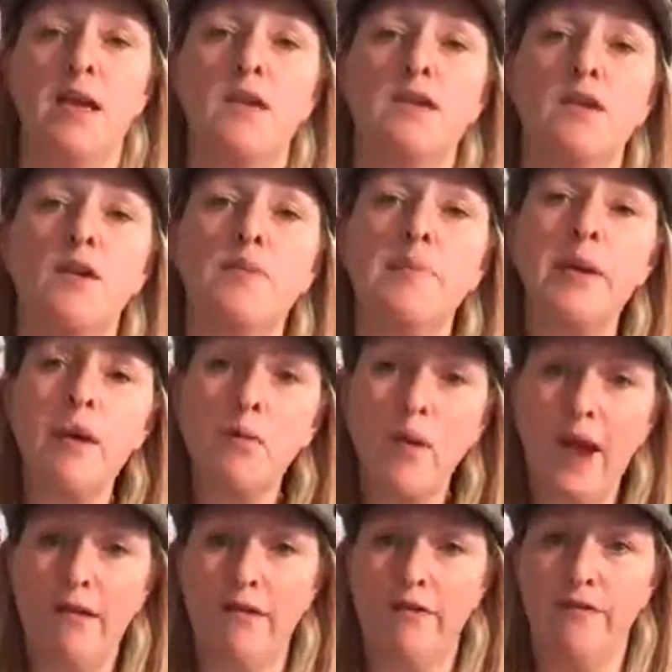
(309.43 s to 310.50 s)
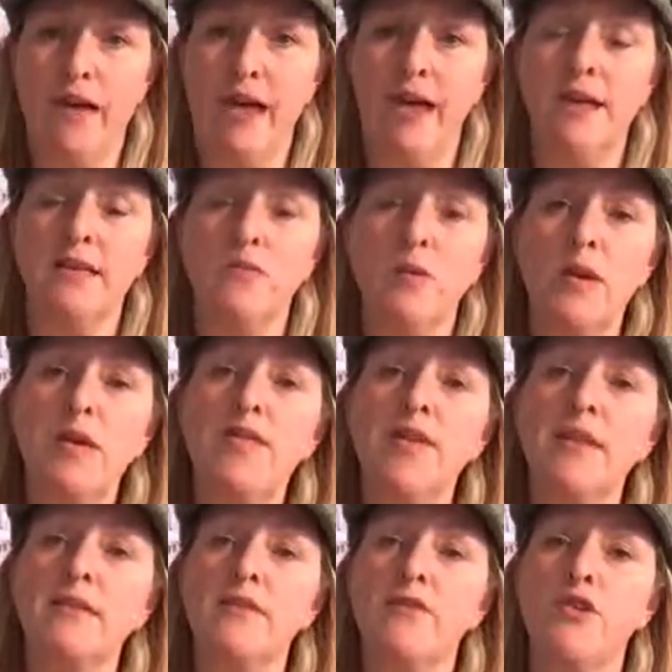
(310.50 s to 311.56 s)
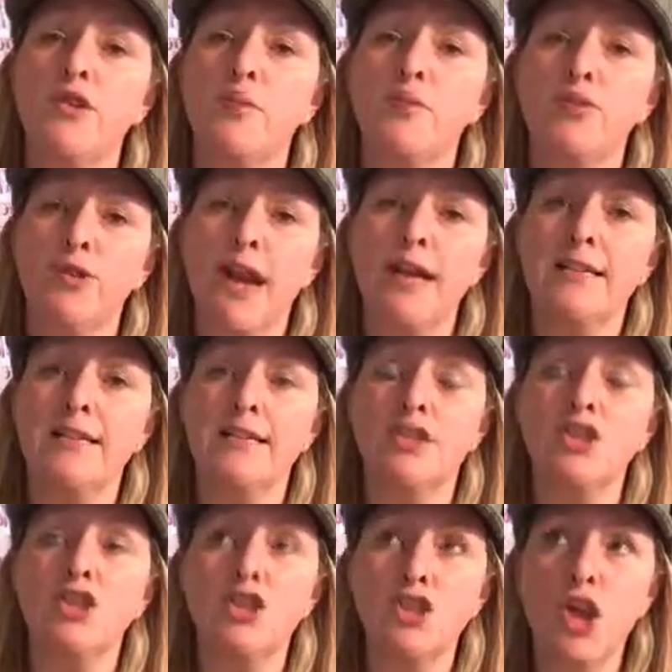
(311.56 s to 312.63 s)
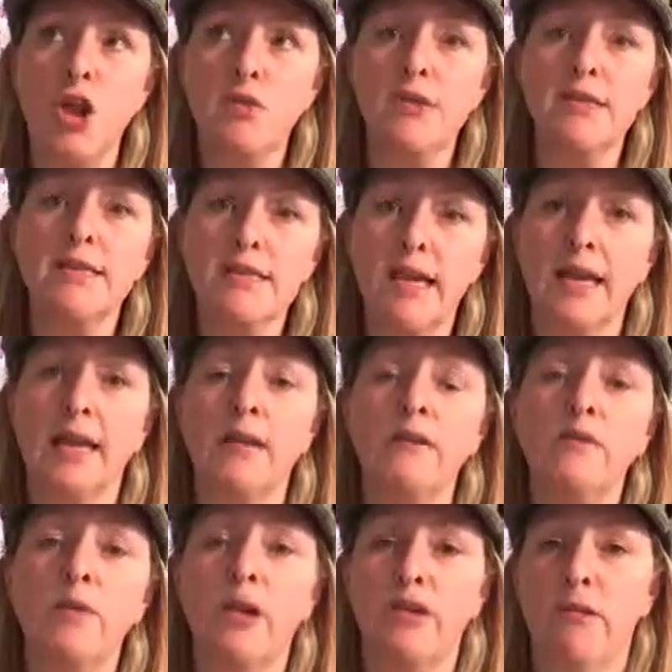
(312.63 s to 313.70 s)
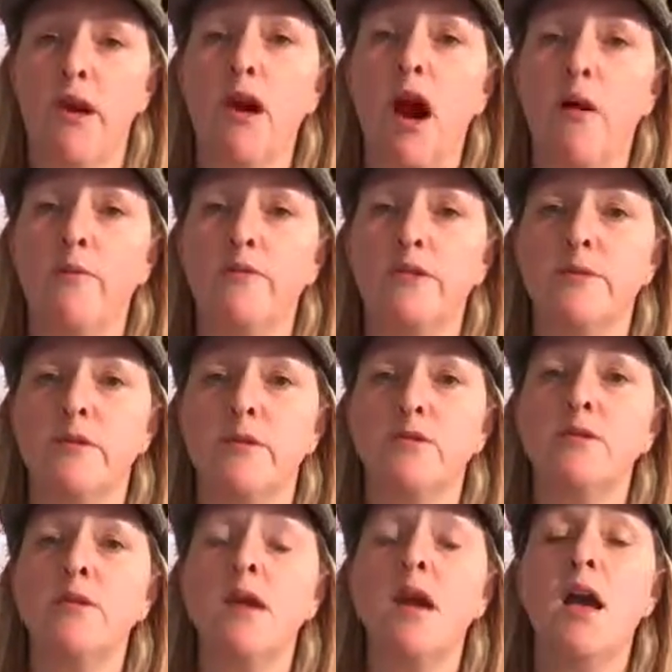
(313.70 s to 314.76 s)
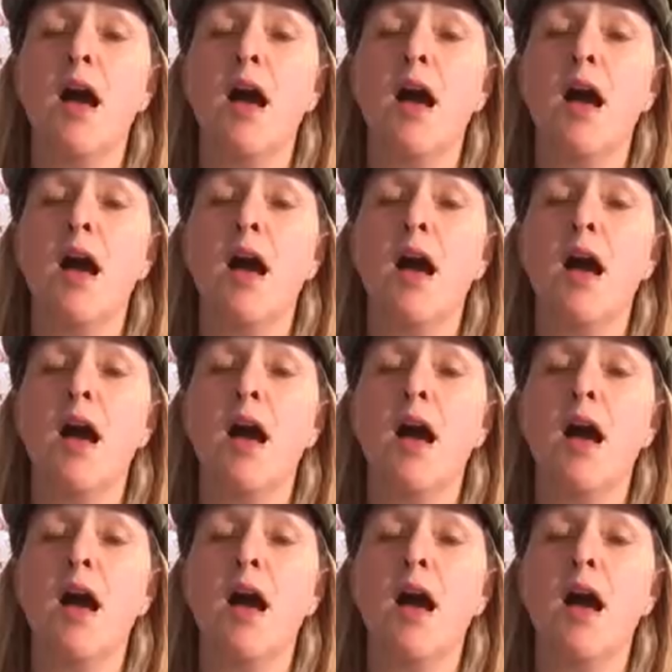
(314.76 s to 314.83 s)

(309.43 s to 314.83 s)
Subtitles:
So be aware of that, because one of the things, if you can practice just noticing when you're uncomfortable,